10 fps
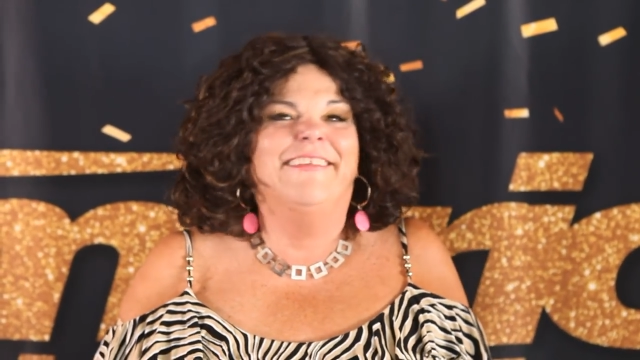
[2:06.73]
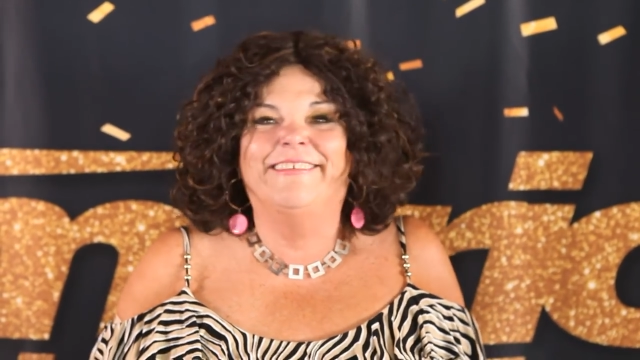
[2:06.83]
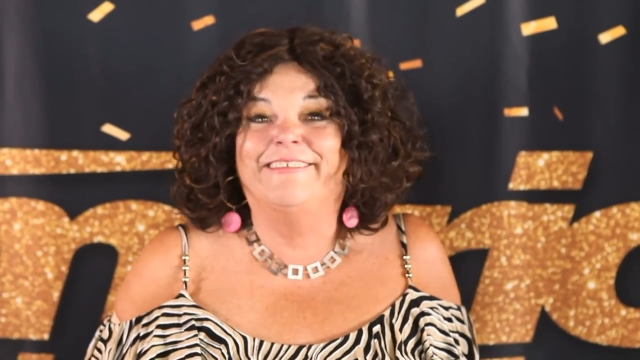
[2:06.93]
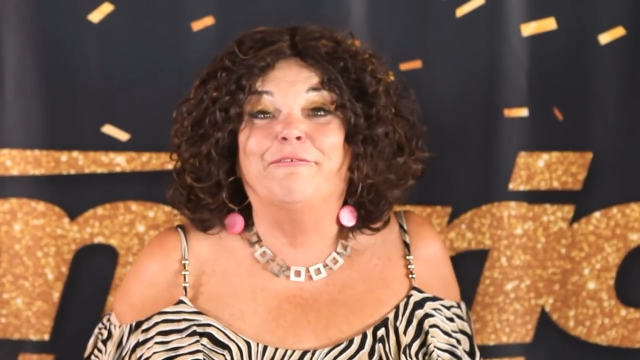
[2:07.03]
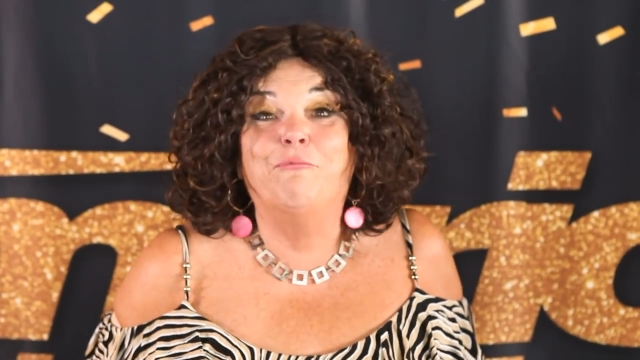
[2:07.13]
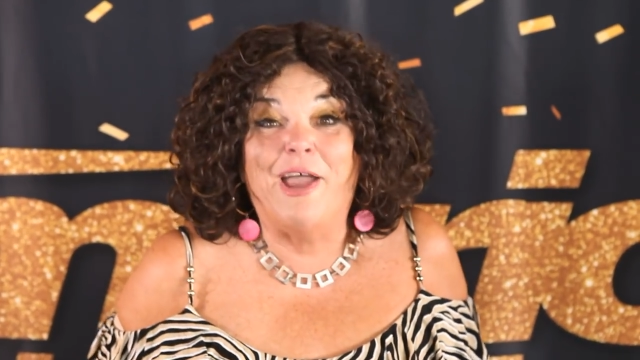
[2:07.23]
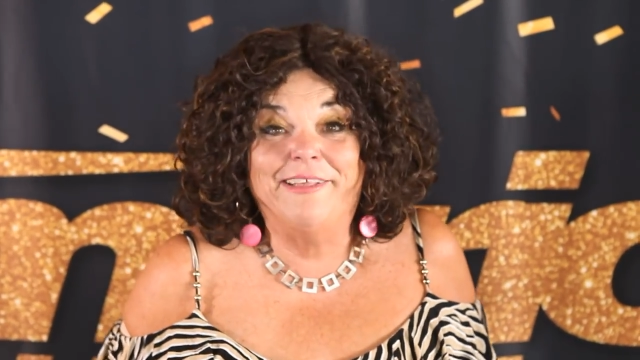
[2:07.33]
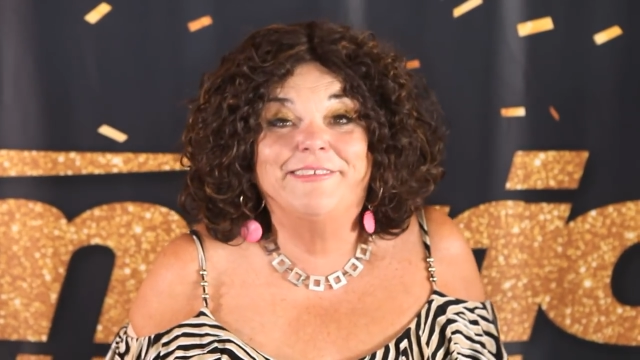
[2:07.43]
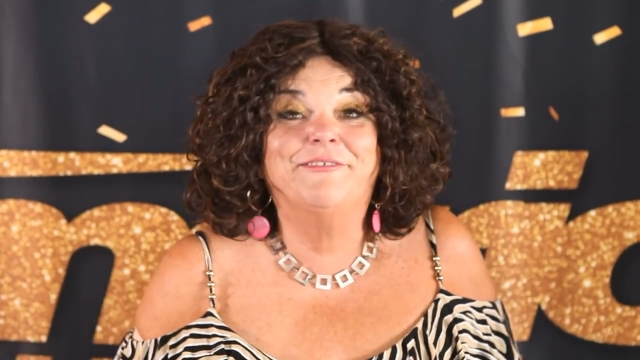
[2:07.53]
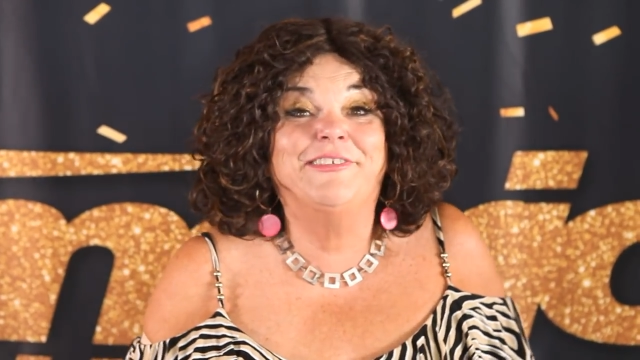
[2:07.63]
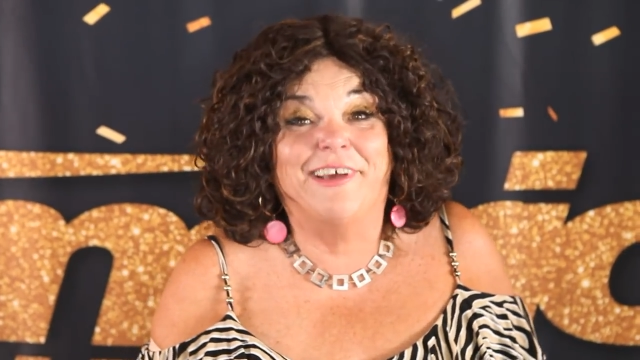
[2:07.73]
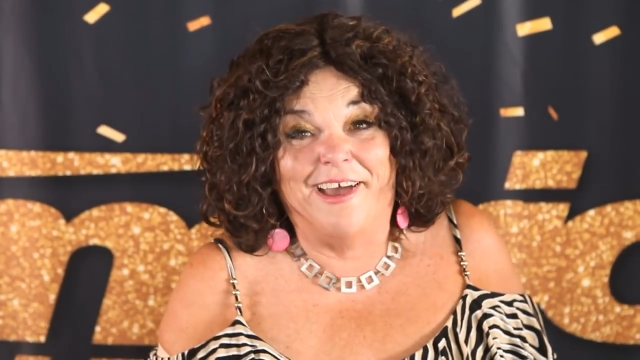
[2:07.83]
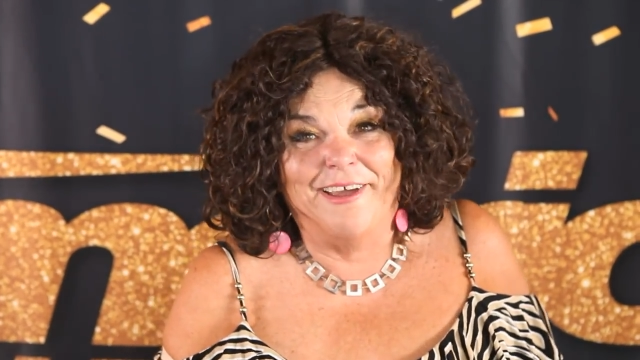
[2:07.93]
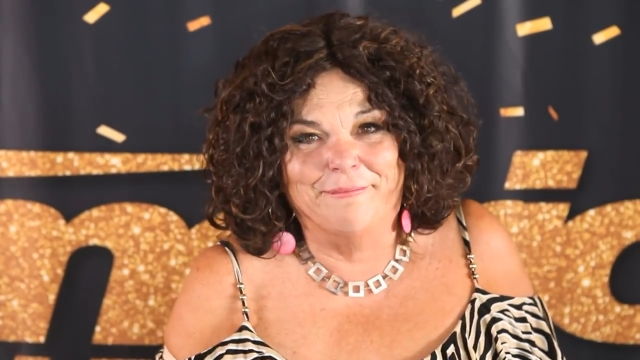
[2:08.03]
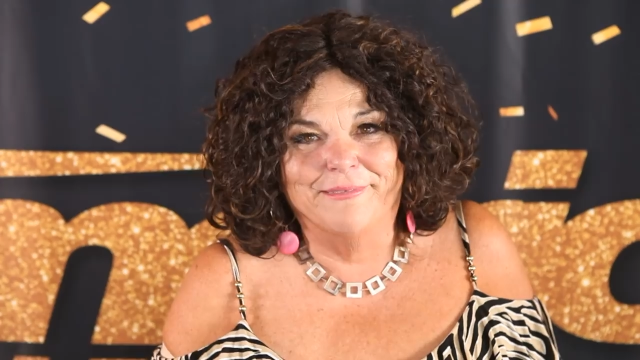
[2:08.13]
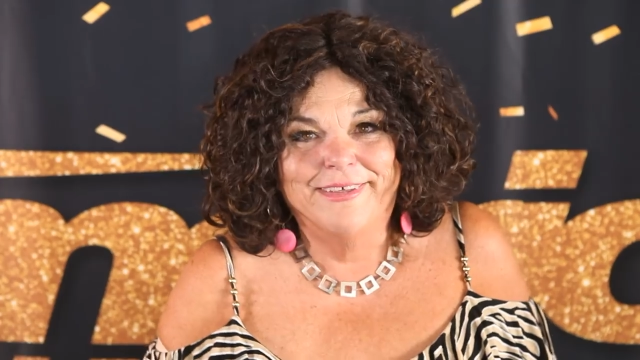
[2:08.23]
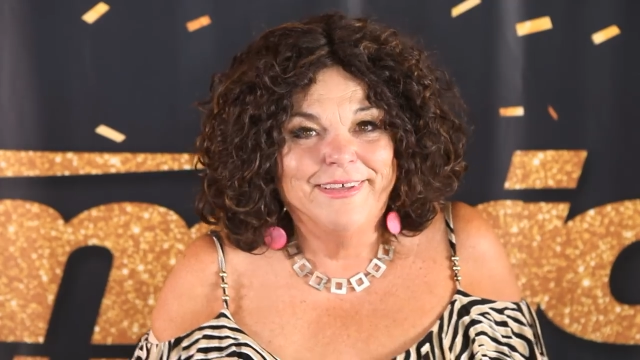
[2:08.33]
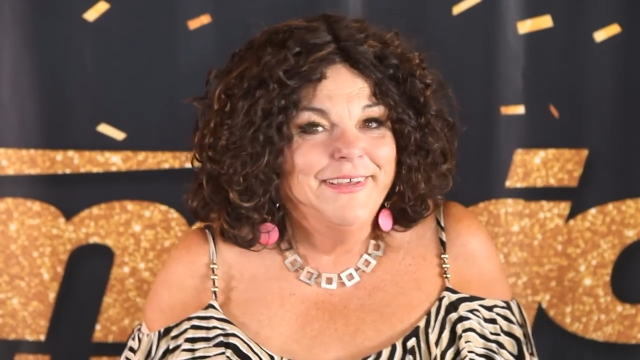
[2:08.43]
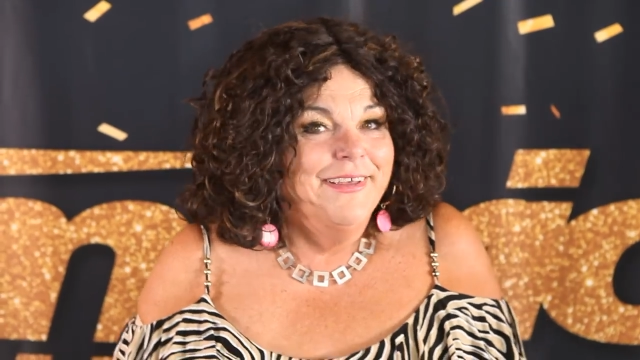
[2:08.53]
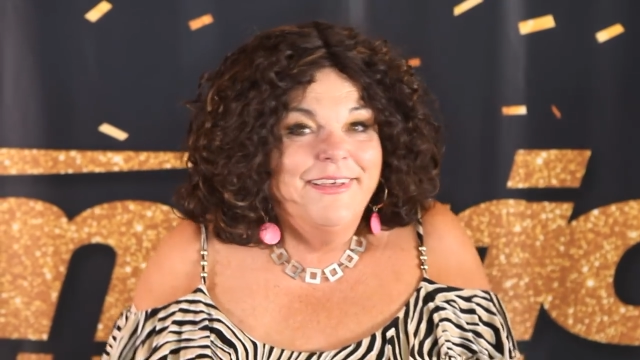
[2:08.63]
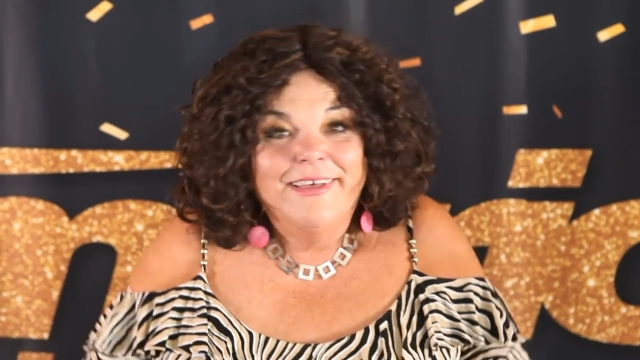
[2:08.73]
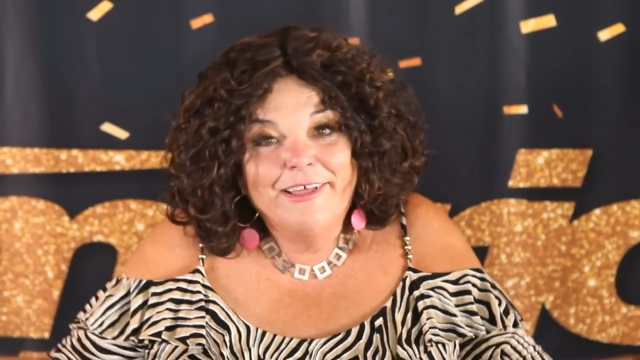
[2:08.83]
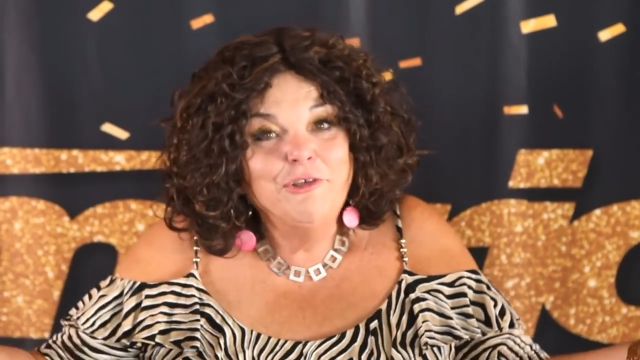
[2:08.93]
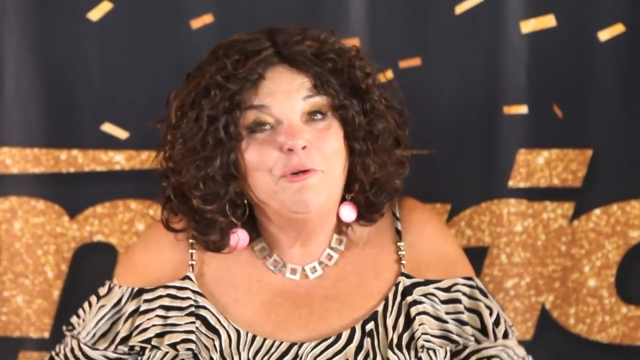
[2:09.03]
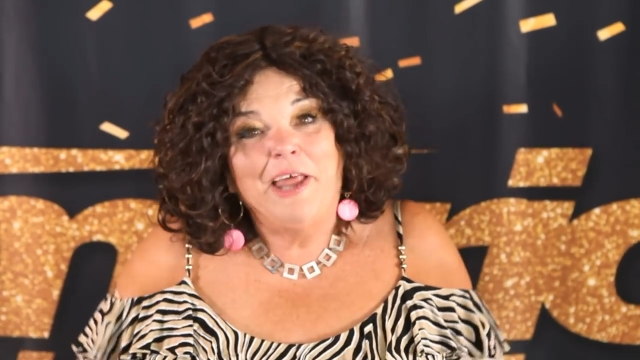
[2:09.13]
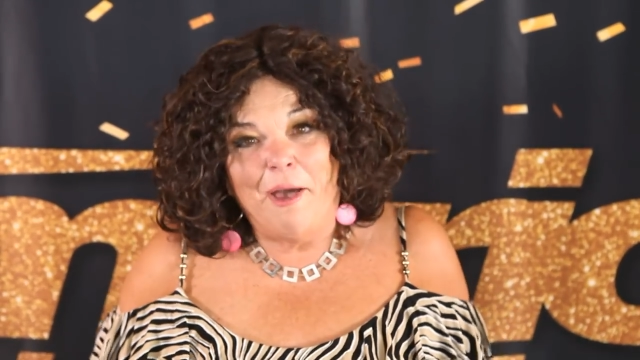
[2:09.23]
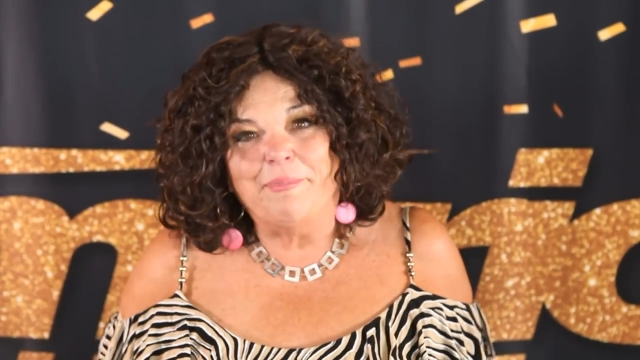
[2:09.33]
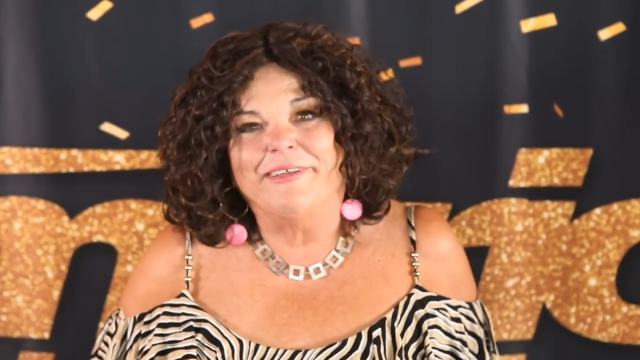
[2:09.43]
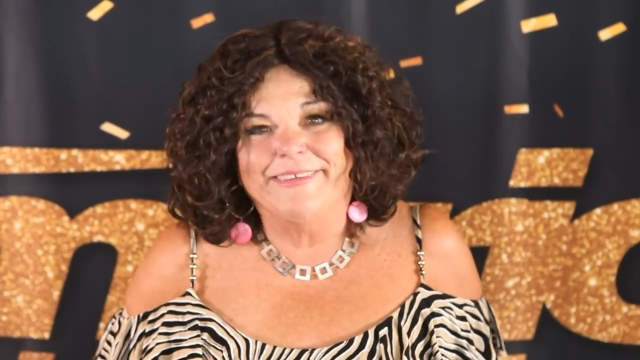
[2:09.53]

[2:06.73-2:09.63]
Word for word: it's a waste of time. And look what happened.